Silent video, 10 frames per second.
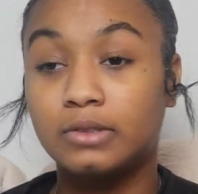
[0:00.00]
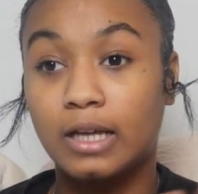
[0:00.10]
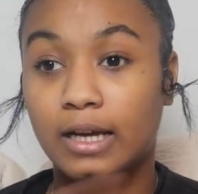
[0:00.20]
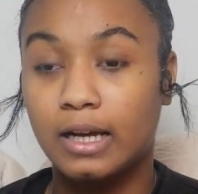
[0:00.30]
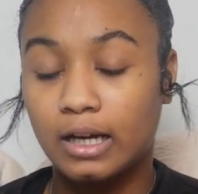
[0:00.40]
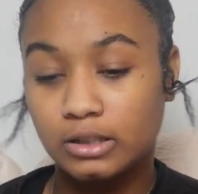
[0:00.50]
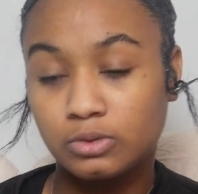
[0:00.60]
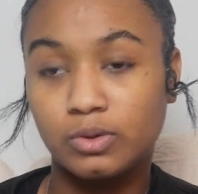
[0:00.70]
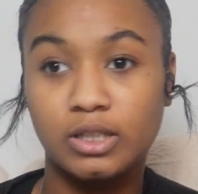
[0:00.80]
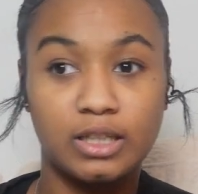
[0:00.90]
Like, I just
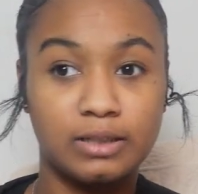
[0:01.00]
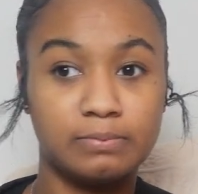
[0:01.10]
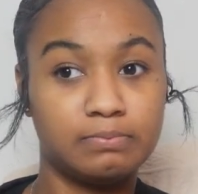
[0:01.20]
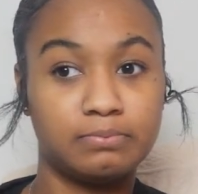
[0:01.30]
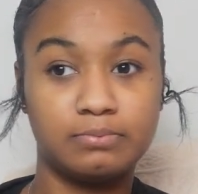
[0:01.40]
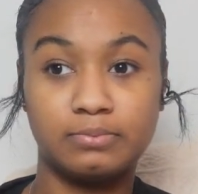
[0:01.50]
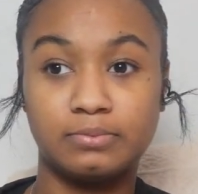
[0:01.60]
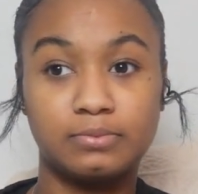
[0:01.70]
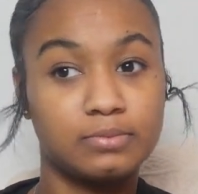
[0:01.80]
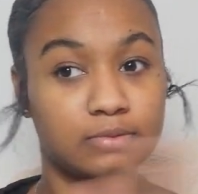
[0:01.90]
want to
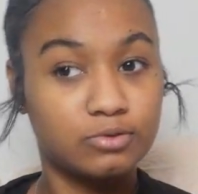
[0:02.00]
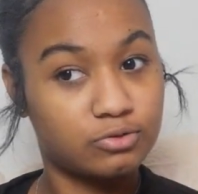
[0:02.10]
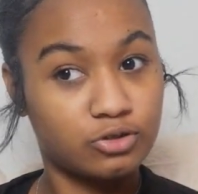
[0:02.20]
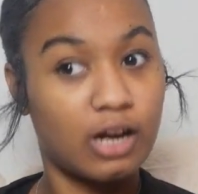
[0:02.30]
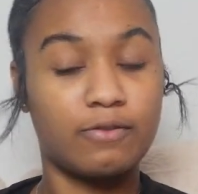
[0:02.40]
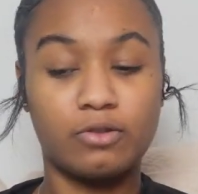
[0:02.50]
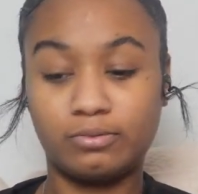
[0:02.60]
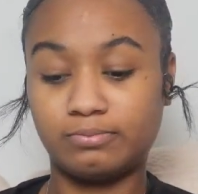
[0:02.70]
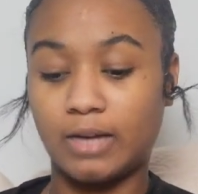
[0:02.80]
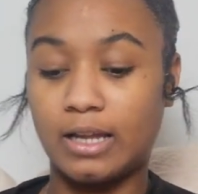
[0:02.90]
travel.
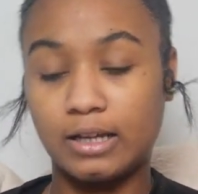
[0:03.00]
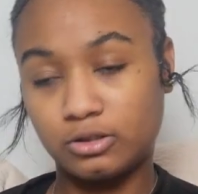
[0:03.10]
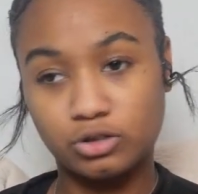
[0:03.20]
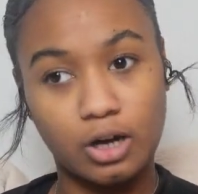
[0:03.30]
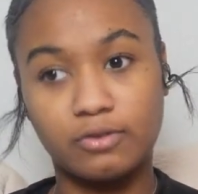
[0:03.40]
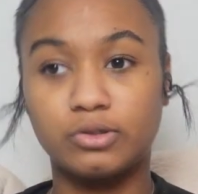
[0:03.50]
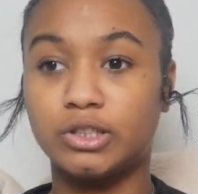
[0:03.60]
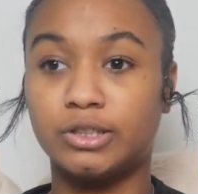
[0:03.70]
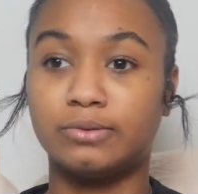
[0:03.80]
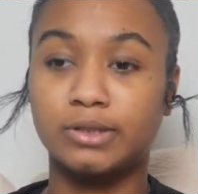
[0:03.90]
I like to travel
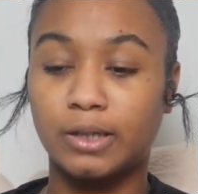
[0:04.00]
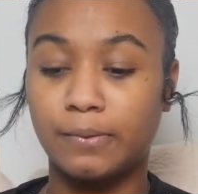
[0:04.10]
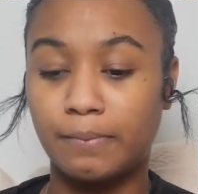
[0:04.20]
too. So